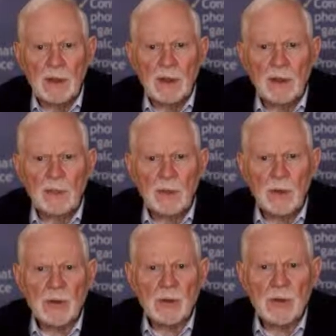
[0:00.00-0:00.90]
The
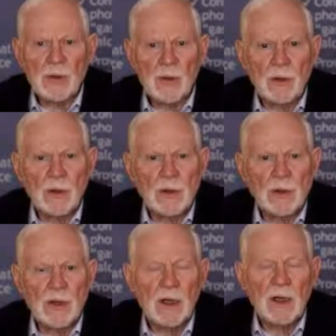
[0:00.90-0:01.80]
unfortunate result is
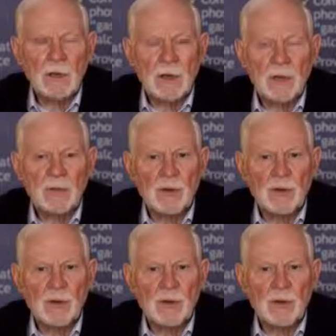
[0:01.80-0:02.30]
that hundreds of